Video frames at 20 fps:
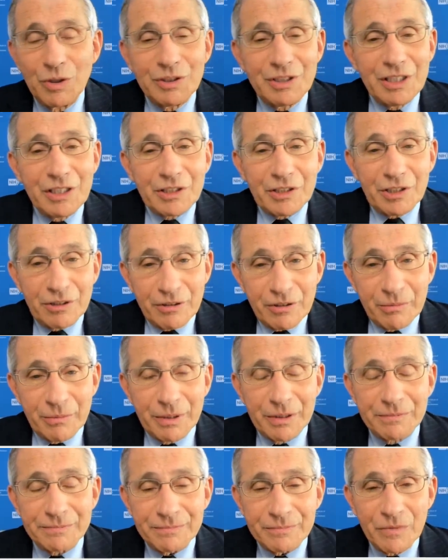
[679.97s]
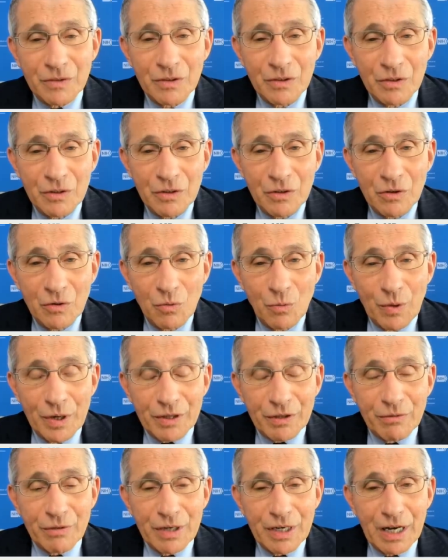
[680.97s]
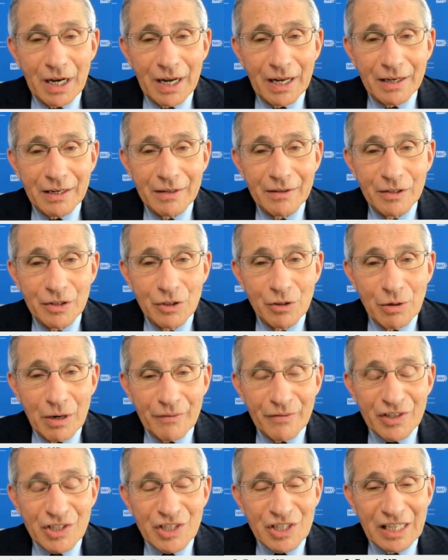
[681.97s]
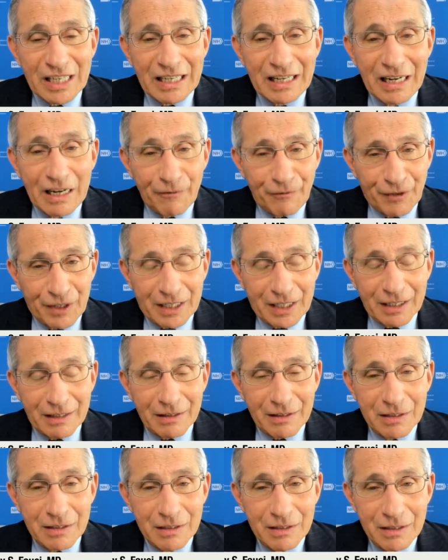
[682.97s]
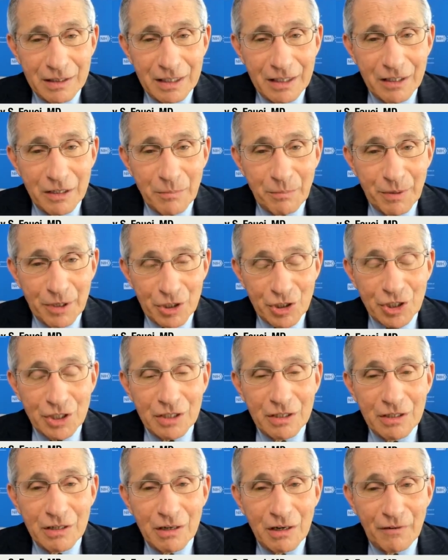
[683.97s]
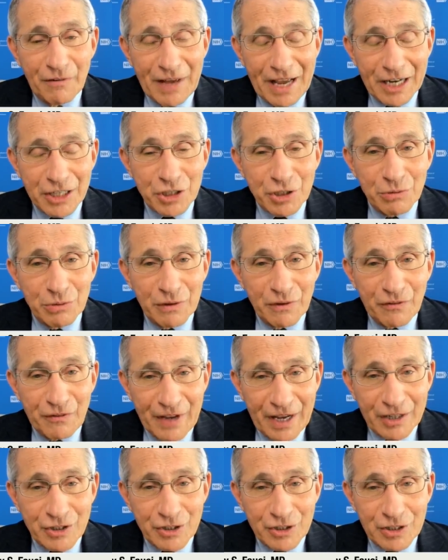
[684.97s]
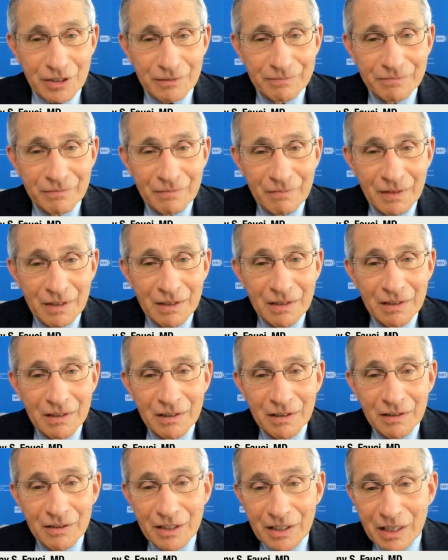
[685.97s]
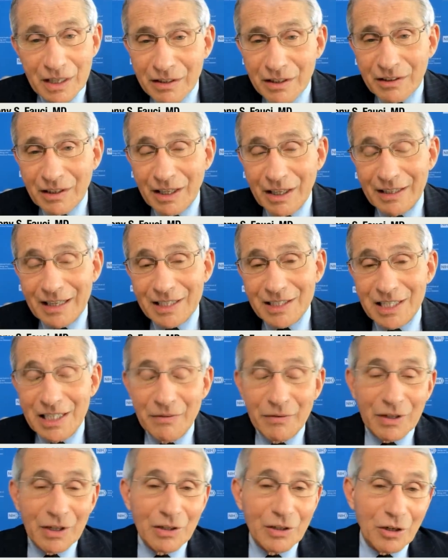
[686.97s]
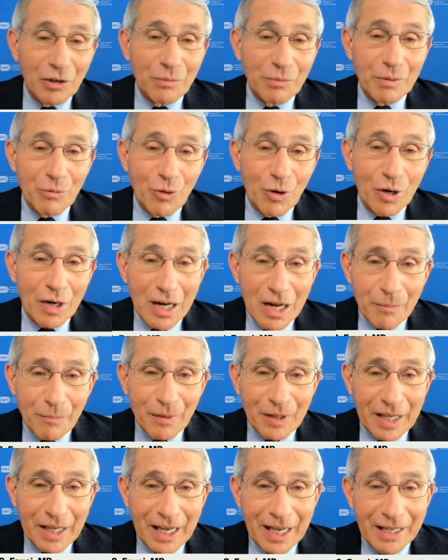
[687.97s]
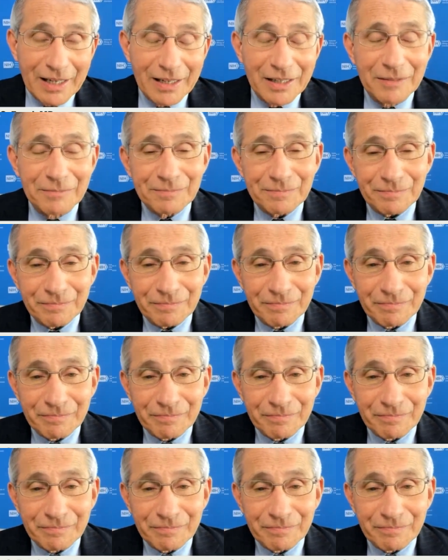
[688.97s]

will determine whether or not you have a significant inhibition of actual infection. The other thing that's even a little bit more complicated